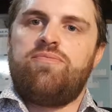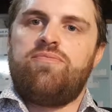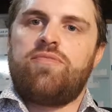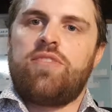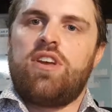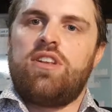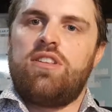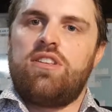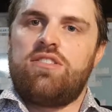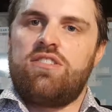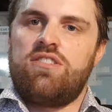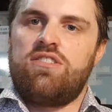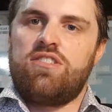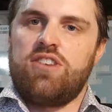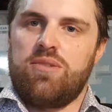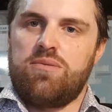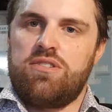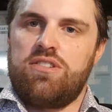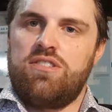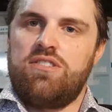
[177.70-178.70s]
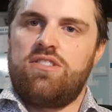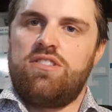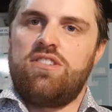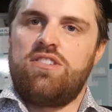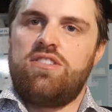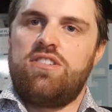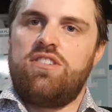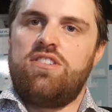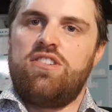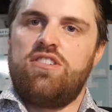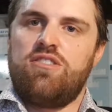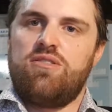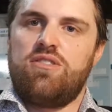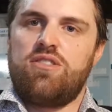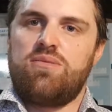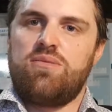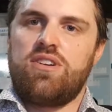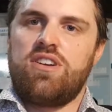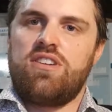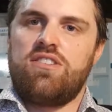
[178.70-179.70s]
illicit substances to deal
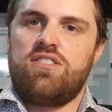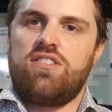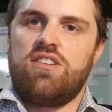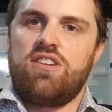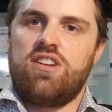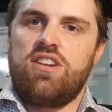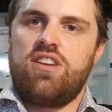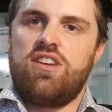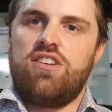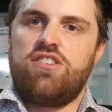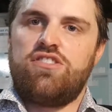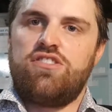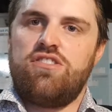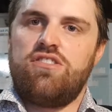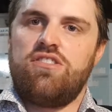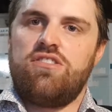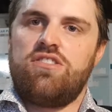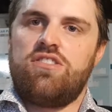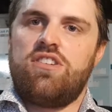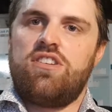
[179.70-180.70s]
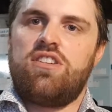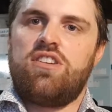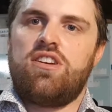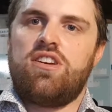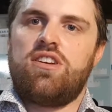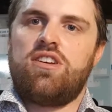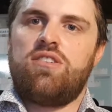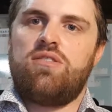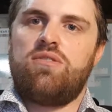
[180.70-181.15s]
with my anxiety issues, and I